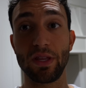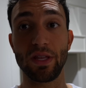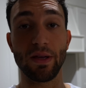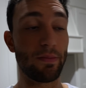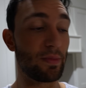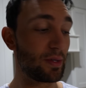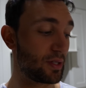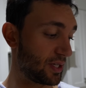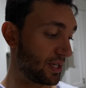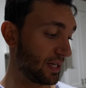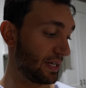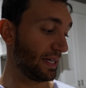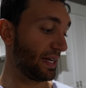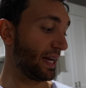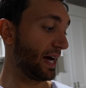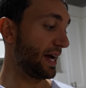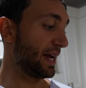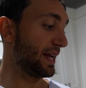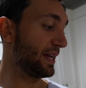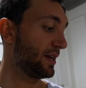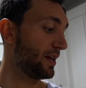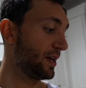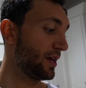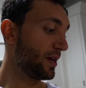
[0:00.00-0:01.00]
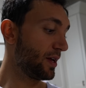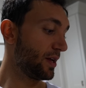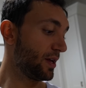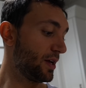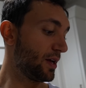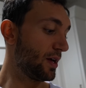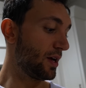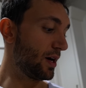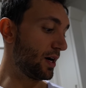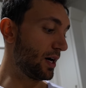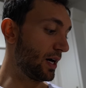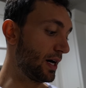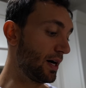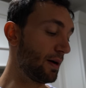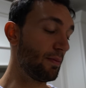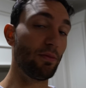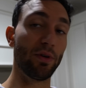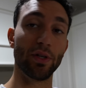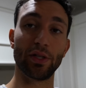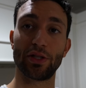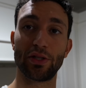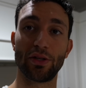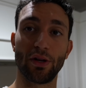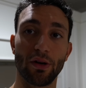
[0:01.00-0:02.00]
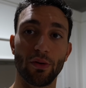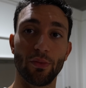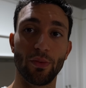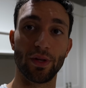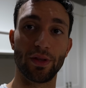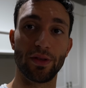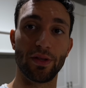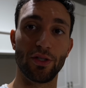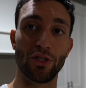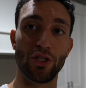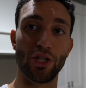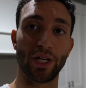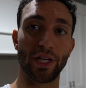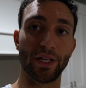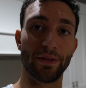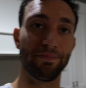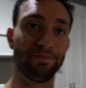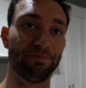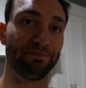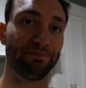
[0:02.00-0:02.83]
them tonight. Um, let's start with the chicken.